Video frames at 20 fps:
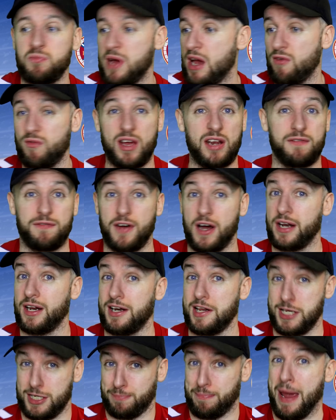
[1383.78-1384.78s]
with a Ridvan, and
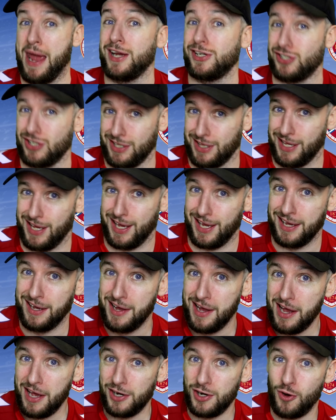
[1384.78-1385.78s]
especially
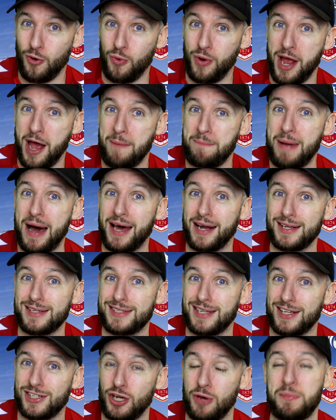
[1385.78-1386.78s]
no way a
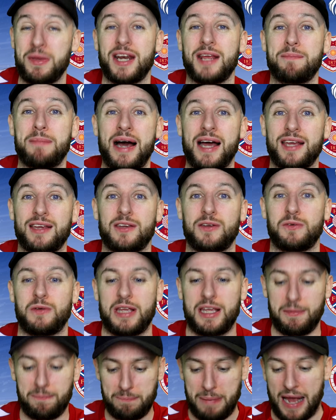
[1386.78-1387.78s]
Barisic. How many back
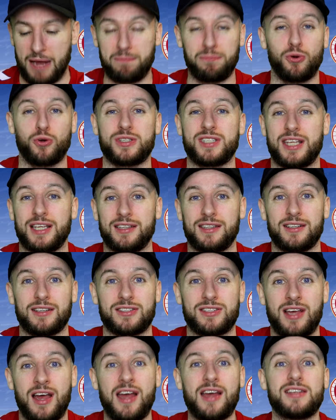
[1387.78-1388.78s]
post
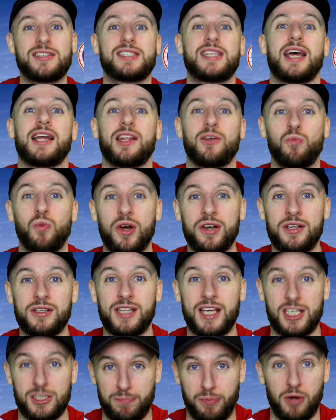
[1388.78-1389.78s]
heathers Sterling won
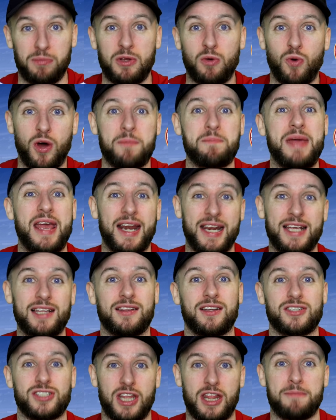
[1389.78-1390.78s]
today? He's probably won more
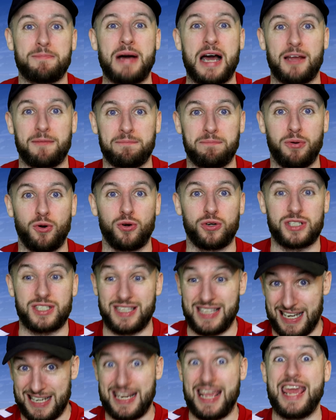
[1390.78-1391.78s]
heathers at the back post
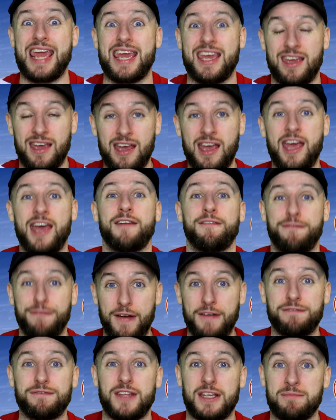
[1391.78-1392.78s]
the day in
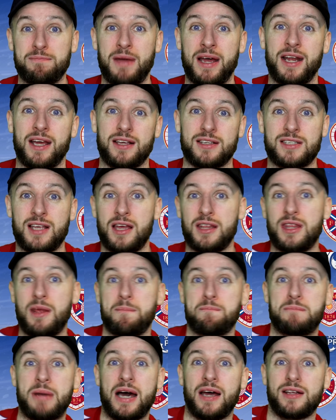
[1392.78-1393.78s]
15 minutes
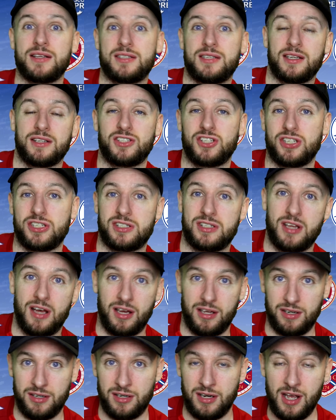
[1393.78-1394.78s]
than Barisic has
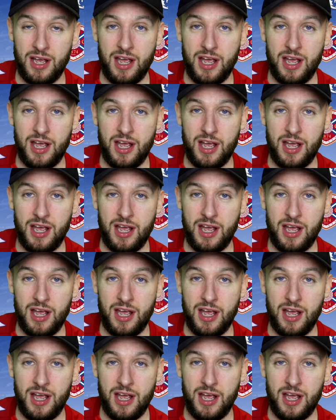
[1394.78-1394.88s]
done